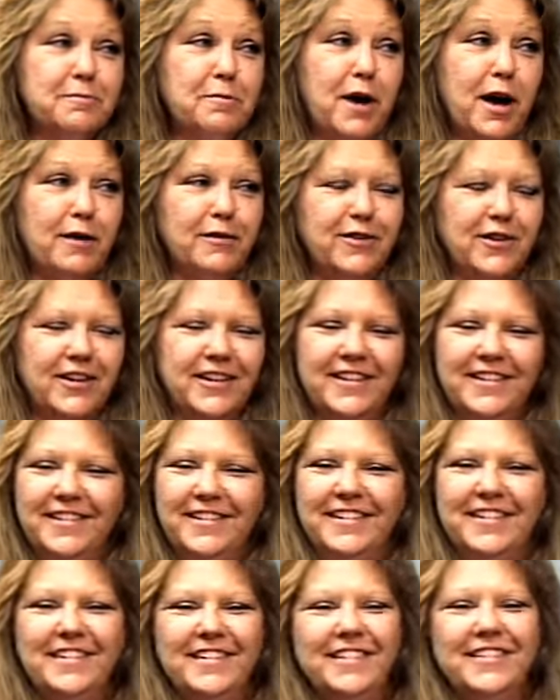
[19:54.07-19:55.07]
but
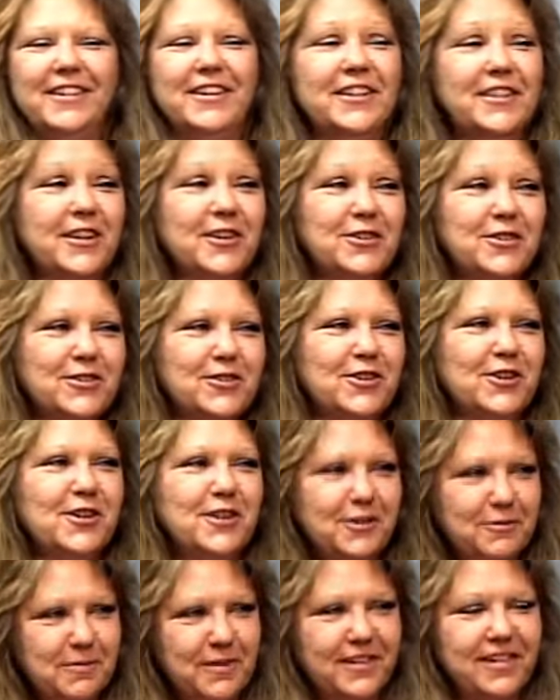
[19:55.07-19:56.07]
not, not those
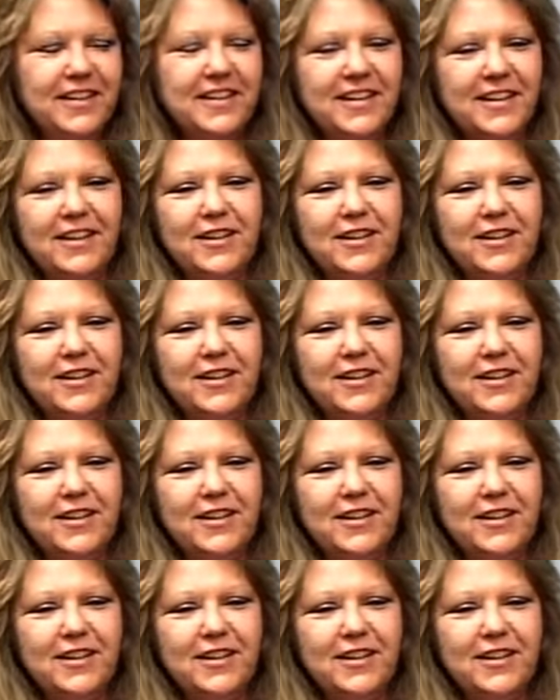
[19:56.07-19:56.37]
Johns, but